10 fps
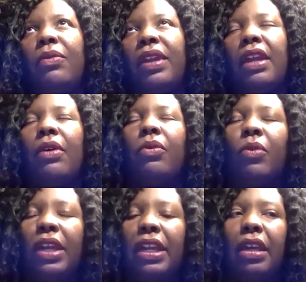within a
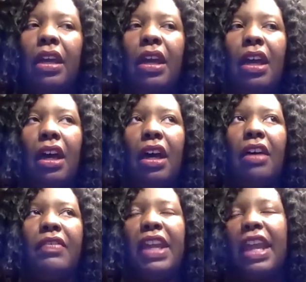week
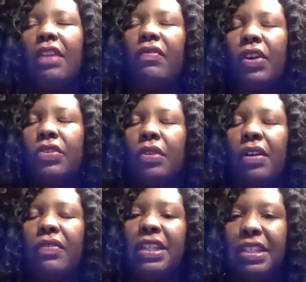of the anniversary
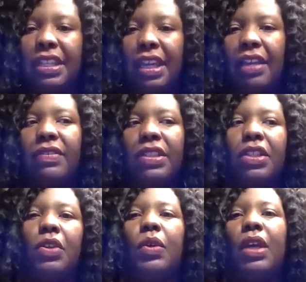of his death
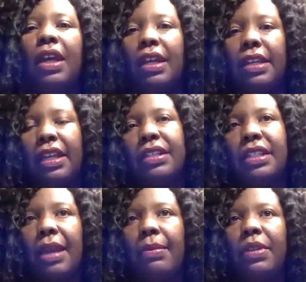to the
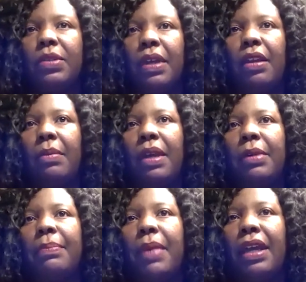establishment of my,
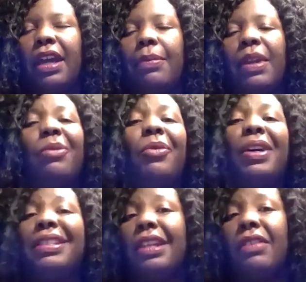my company
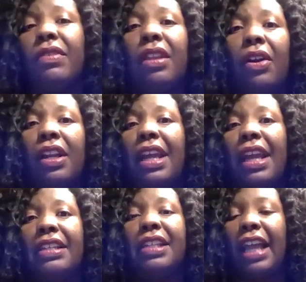wasn't even 30
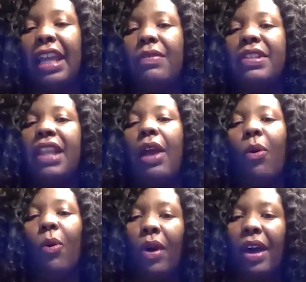days. Like it was like
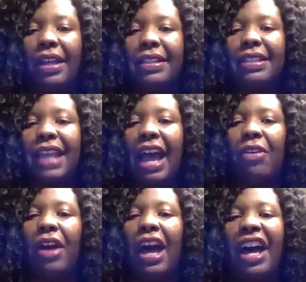once
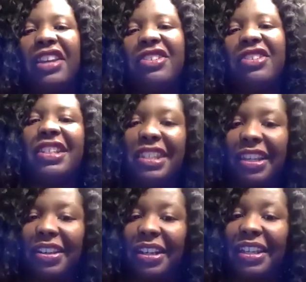I
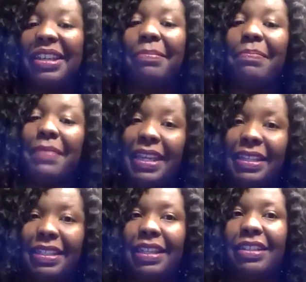understood the
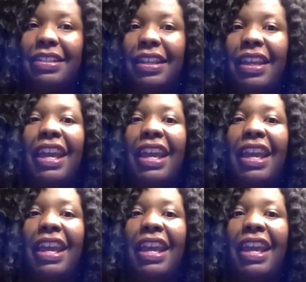message,